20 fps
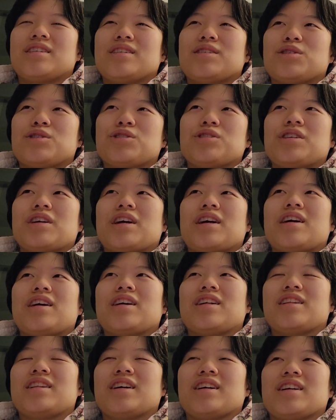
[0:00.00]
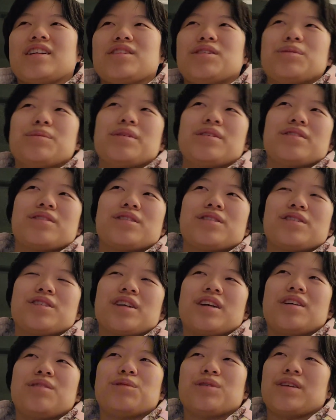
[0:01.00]
crochet, like a little bit of
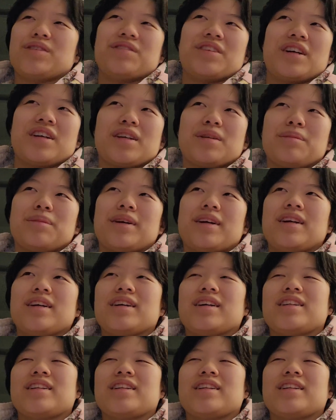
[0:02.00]
crochet, whatever I can make,